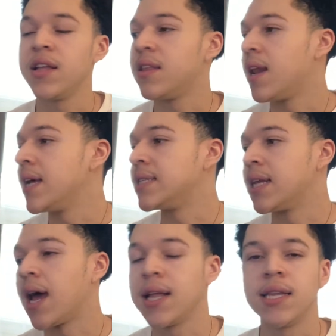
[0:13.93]
Today's the
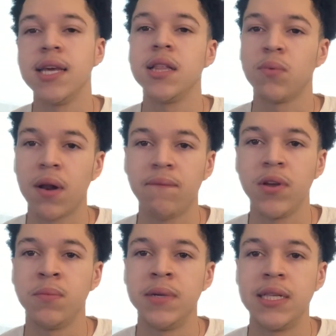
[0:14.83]
19th when I'm
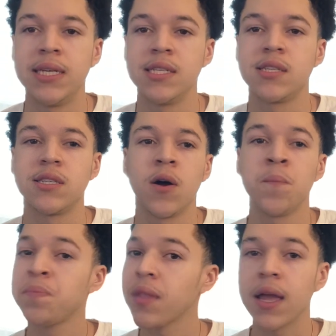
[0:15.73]
filming this. So
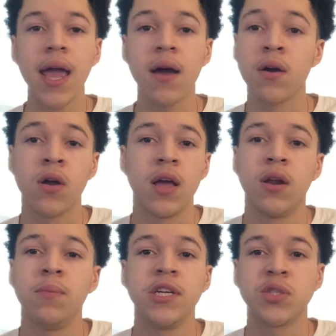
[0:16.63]
yeah, it'll
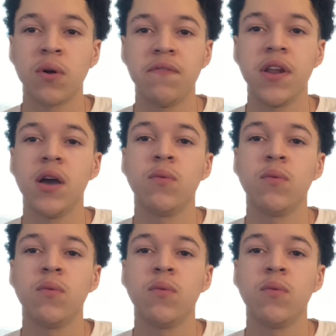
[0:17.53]
be a short video.